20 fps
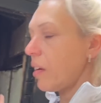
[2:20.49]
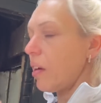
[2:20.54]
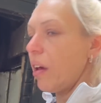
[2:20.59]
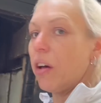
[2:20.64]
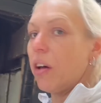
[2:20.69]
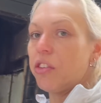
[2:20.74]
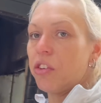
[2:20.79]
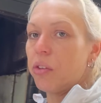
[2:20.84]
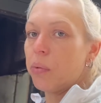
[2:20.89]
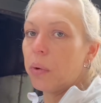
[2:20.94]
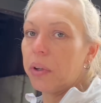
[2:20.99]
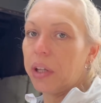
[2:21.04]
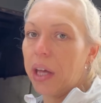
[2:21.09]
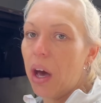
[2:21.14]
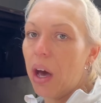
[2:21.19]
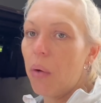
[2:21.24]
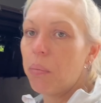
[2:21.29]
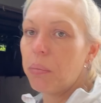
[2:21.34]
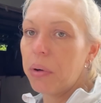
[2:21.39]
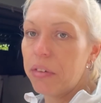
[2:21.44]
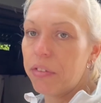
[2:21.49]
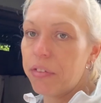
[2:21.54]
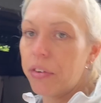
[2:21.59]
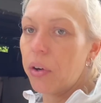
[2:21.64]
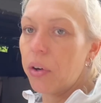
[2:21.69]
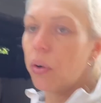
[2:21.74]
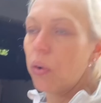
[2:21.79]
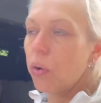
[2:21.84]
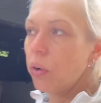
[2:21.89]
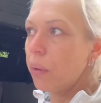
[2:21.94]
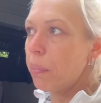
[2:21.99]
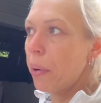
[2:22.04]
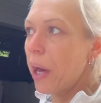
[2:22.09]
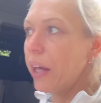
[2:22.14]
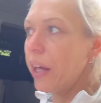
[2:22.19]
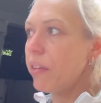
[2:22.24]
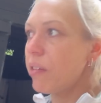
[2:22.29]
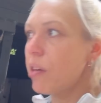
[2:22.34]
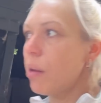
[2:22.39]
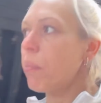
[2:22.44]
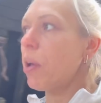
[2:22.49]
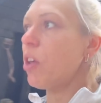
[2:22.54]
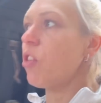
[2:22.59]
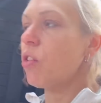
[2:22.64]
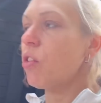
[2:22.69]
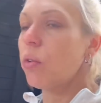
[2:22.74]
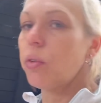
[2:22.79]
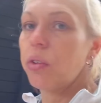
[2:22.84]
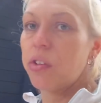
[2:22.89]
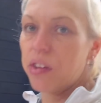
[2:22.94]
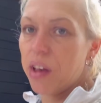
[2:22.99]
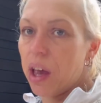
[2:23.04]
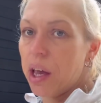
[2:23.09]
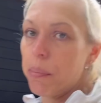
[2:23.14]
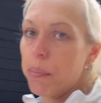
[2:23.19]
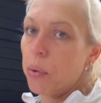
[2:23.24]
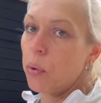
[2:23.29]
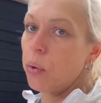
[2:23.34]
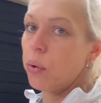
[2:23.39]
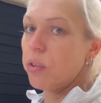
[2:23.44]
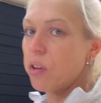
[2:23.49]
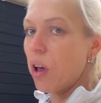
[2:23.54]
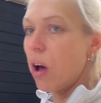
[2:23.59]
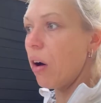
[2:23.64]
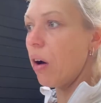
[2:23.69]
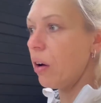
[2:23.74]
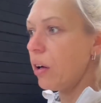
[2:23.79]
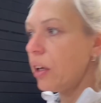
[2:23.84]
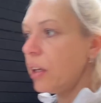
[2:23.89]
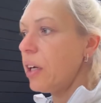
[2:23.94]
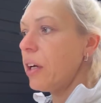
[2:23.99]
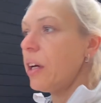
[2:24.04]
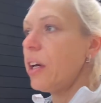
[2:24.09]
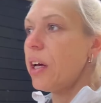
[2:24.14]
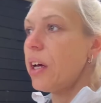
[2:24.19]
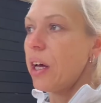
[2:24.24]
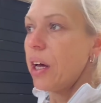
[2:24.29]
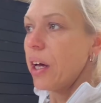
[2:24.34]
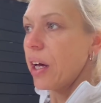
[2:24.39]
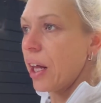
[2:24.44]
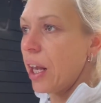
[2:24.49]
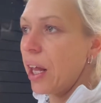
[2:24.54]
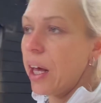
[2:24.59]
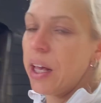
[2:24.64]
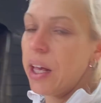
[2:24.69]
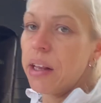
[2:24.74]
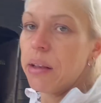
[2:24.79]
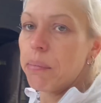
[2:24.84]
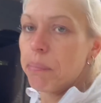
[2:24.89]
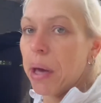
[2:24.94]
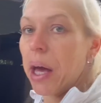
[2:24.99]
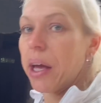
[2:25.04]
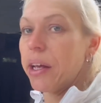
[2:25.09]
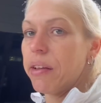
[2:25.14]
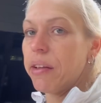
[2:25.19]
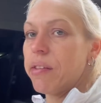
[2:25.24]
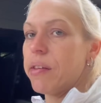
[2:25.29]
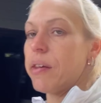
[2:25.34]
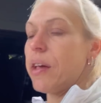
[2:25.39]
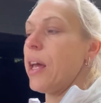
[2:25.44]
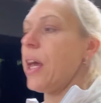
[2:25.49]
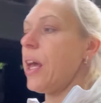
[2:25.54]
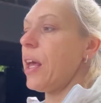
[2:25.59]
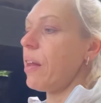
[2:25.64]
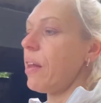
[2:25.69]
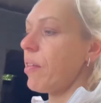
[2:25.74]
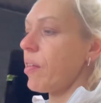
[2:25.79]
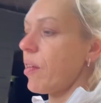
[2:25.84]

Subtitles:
I just want to get on with all the painting, make sure all stables are clean, painted,